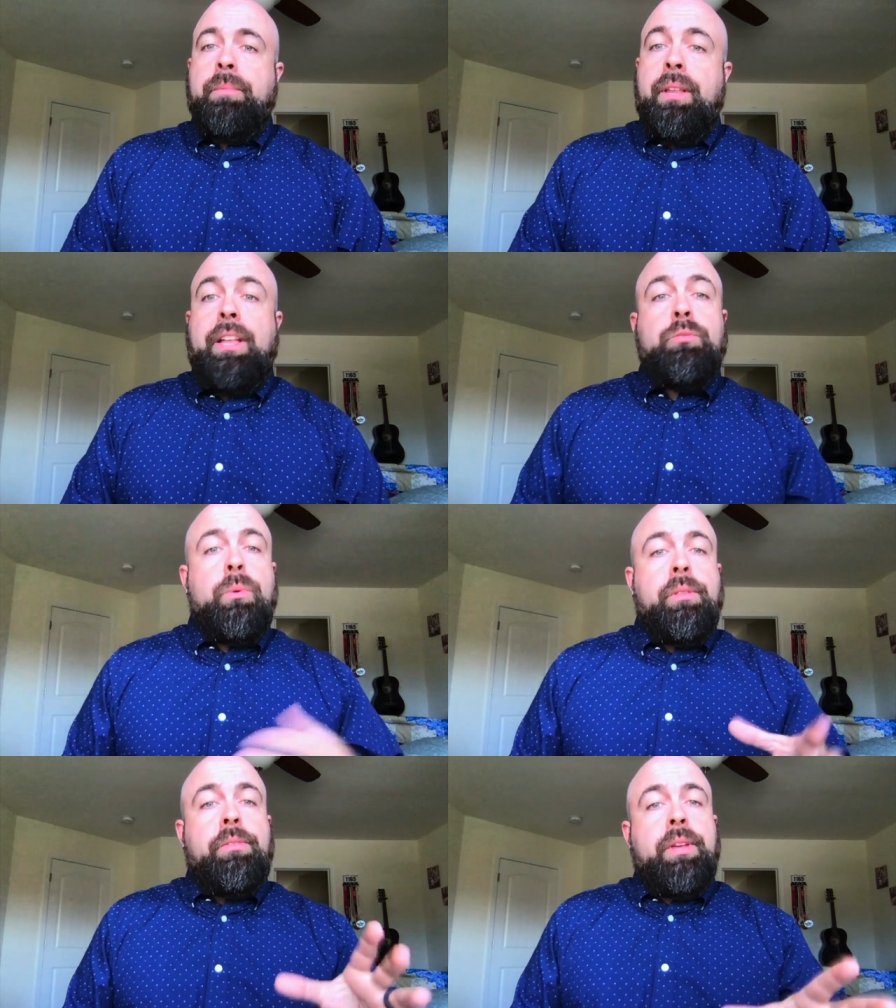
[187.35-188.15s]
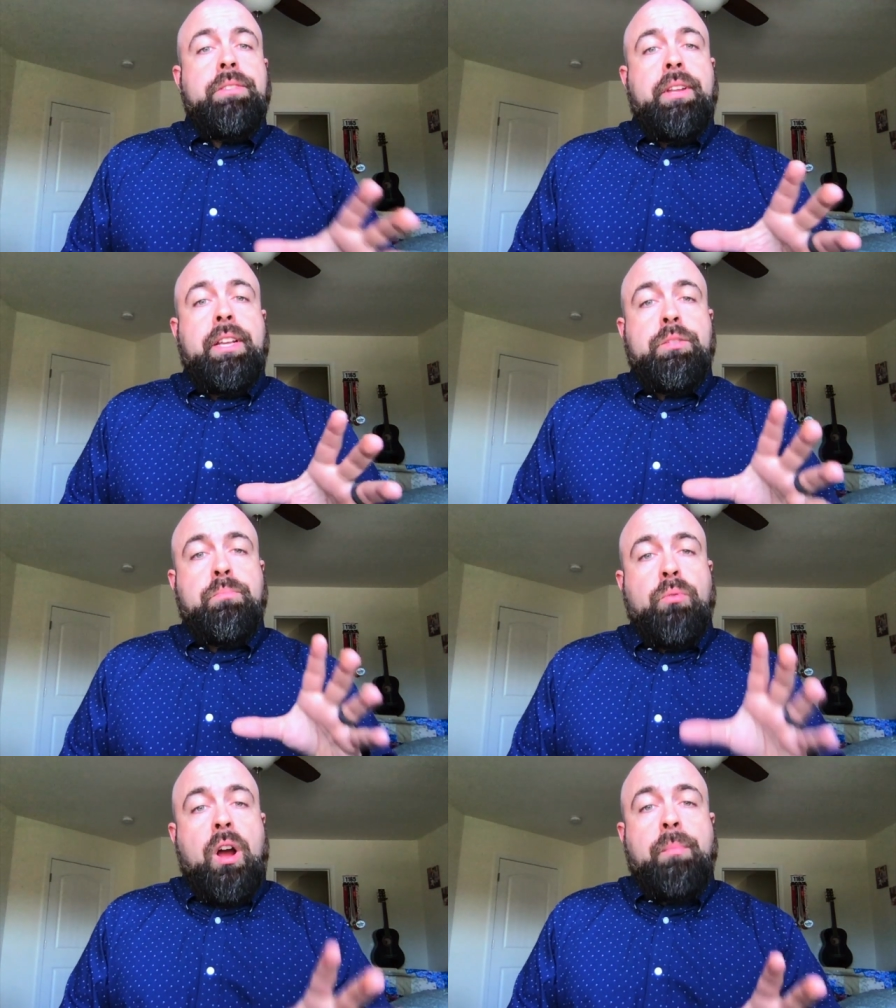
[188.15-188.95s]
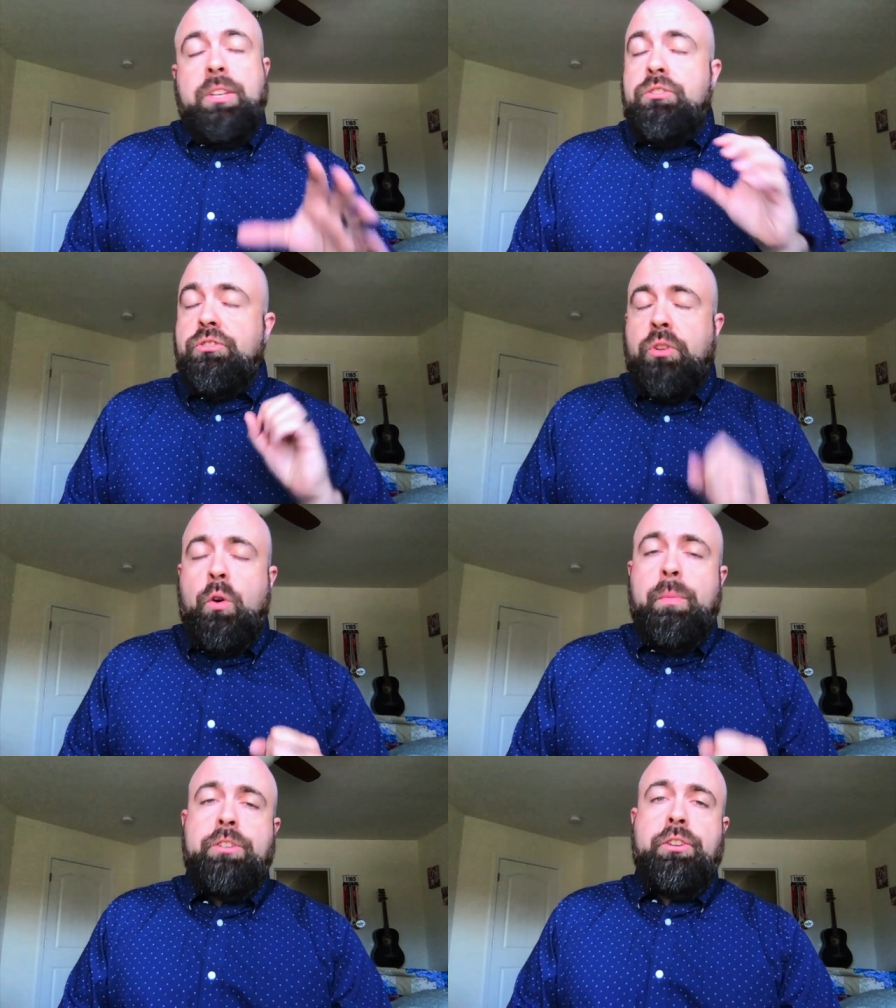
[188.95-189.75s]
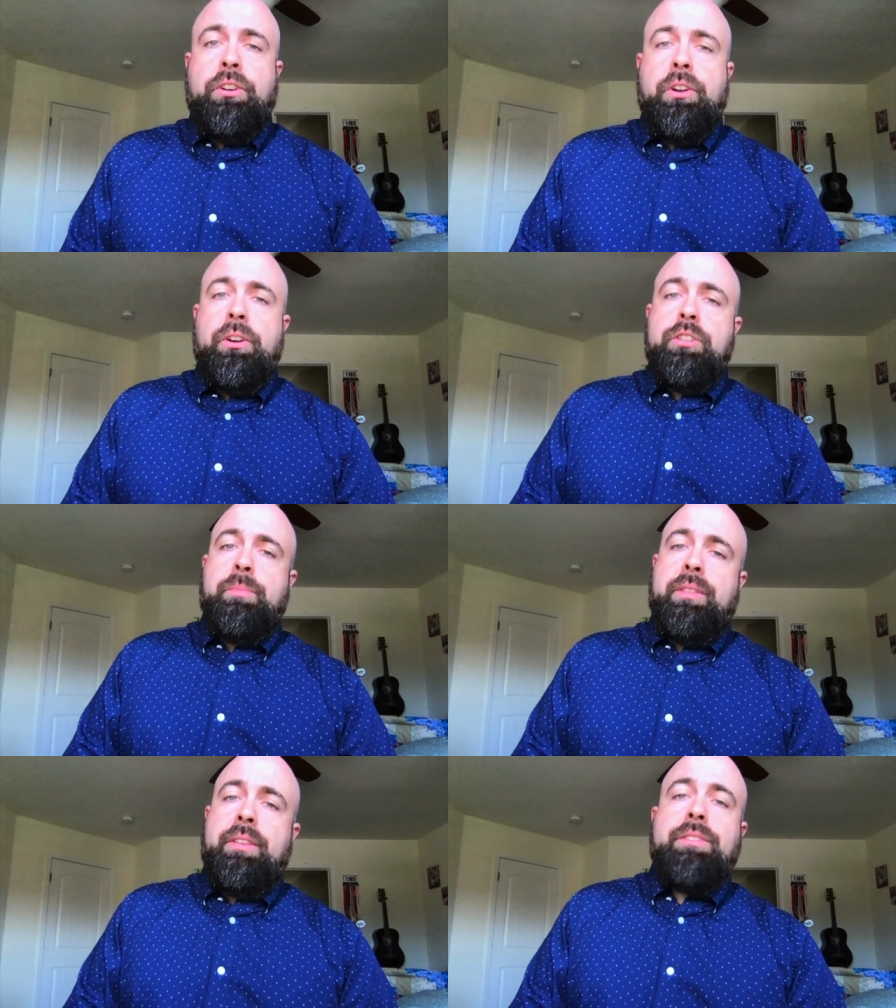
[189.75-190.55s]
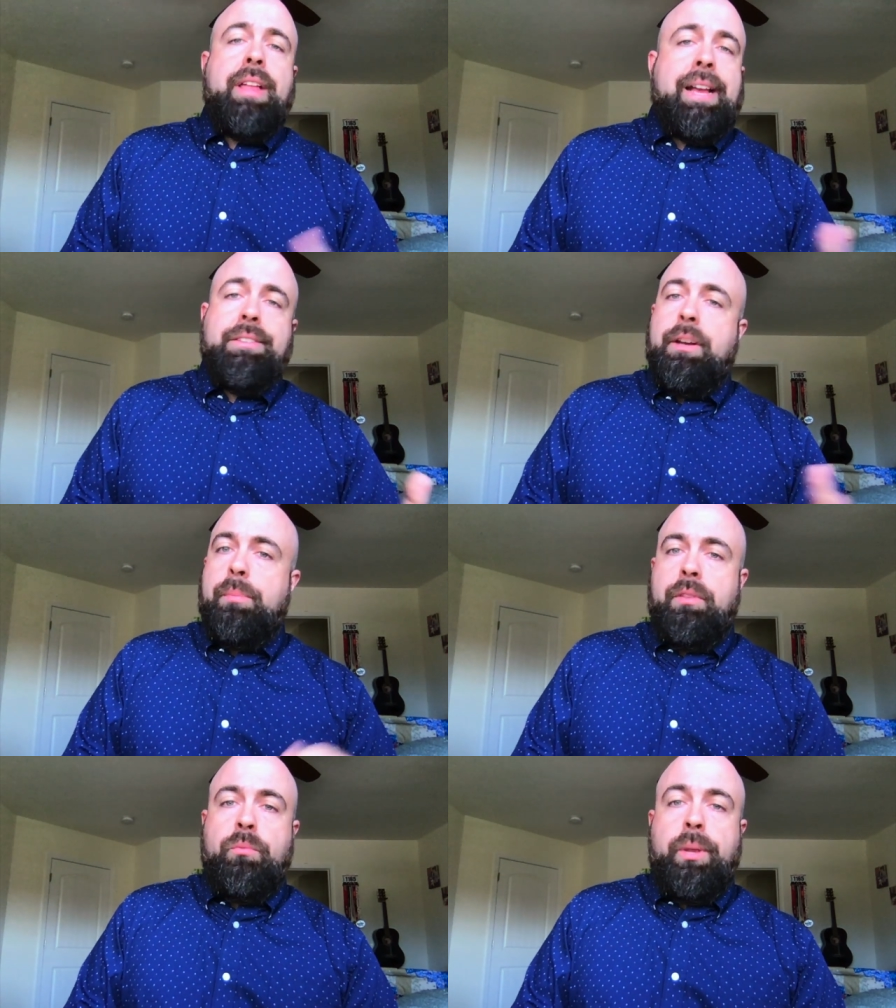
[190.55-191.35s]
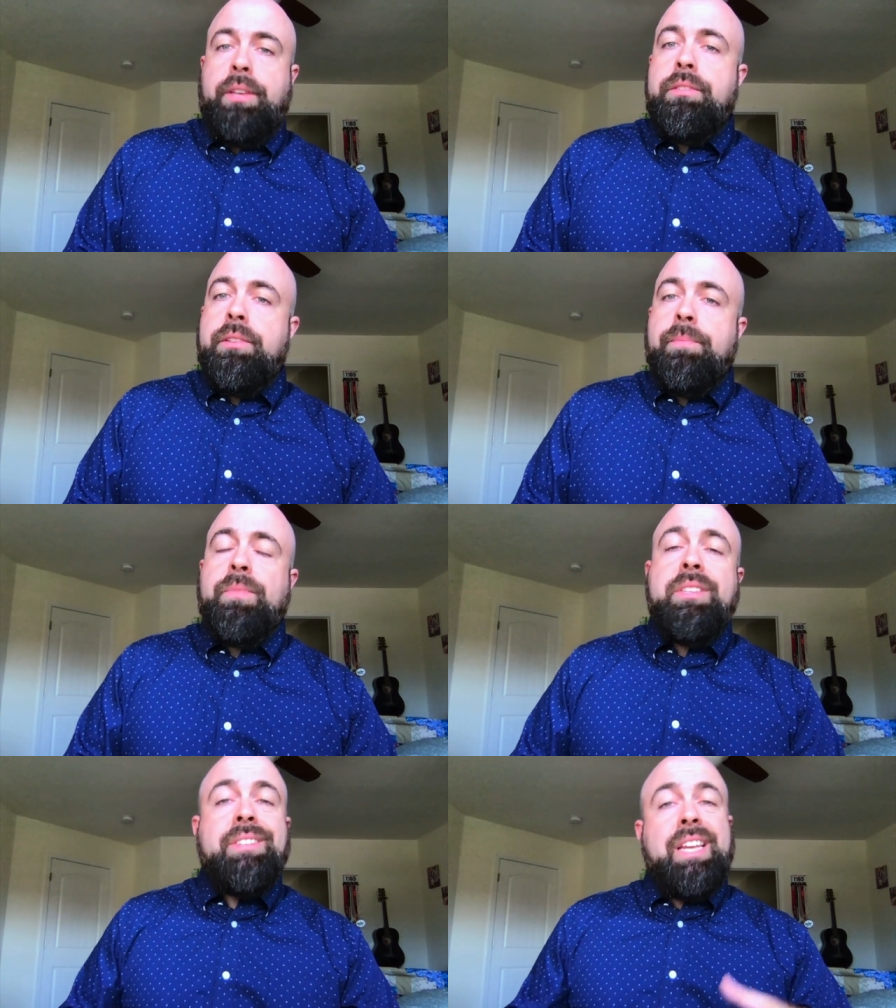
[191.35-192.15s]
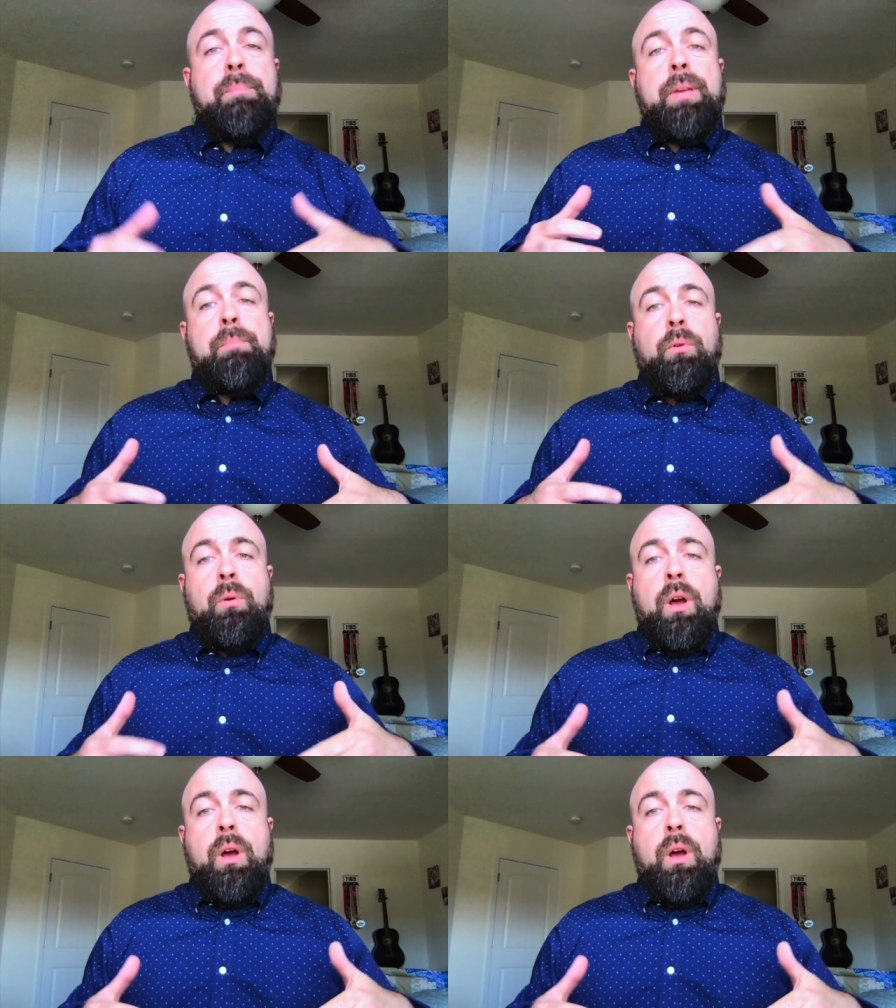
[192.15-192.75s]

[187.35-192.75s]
And that's one of the things that has brought me so much encouragement these last couple of weeks. Seeing people